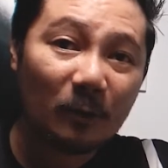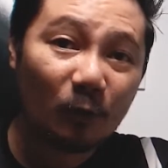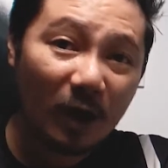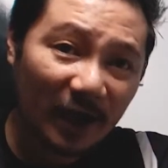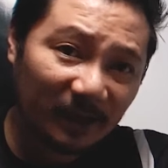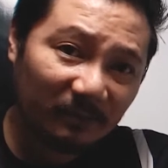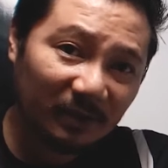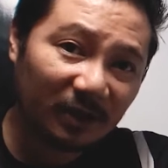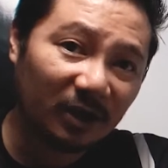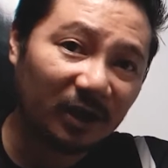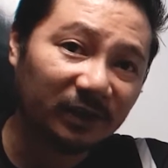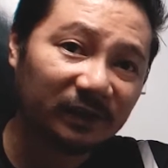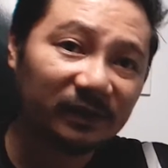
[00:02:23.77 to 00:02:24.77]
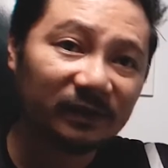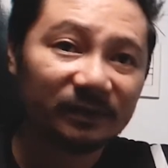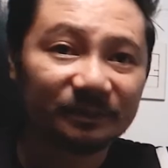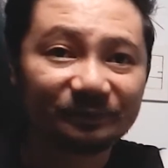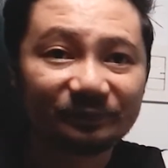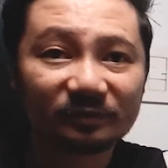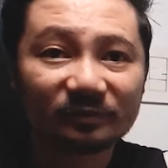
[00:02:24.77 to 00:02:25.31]
Why?
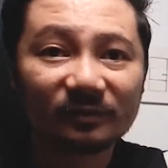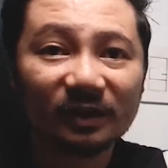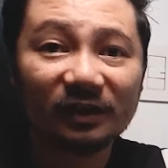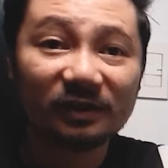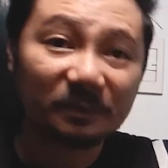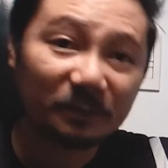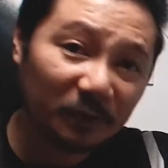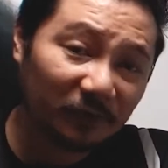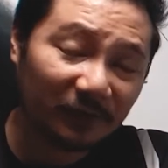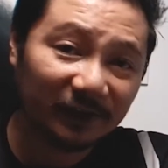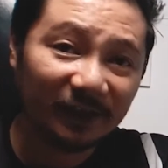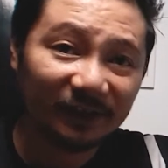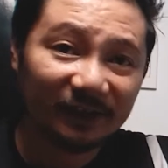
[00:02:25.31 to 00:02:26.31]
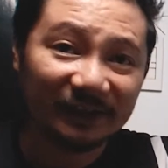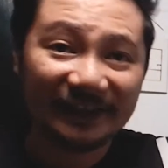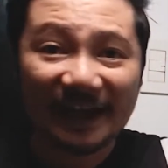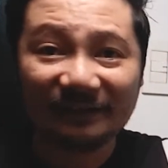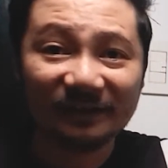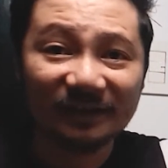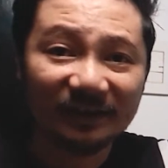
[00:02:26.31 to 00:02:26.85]
Because it's proven that it
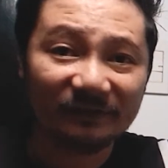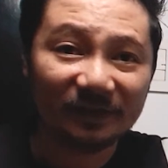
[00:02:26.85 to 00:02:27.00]
can deliver.